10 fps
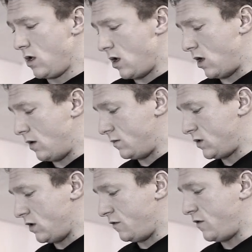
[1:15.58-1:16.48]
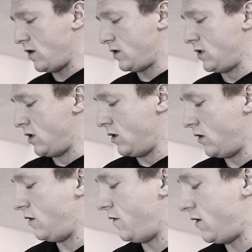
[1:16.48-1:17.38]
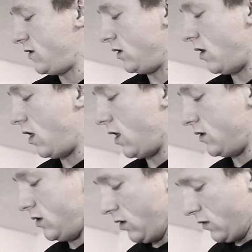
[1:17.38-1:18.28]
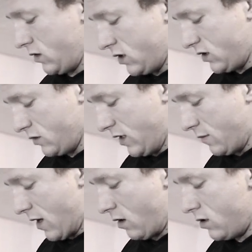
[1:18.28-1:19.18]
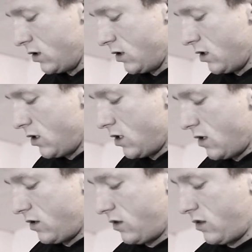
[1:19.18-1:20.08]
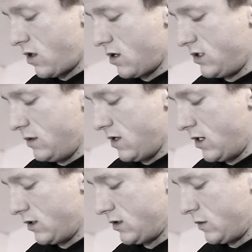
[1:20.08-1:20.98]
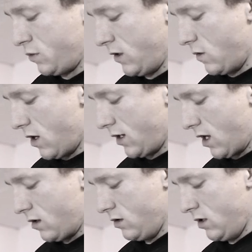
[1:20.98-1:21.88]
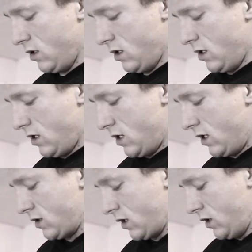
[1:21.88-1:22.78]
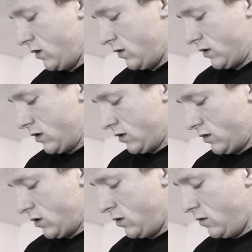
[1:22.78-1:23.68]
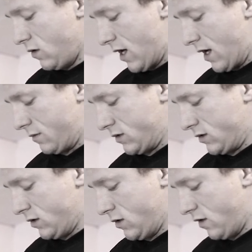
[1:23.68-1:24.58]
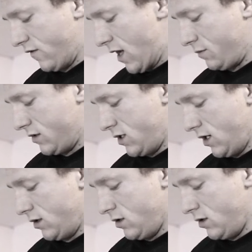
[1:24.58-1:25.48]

Um, so the first, the first thing that I like to do, this will be about 30 minutes pre-workout, is I use two grams of agmatine.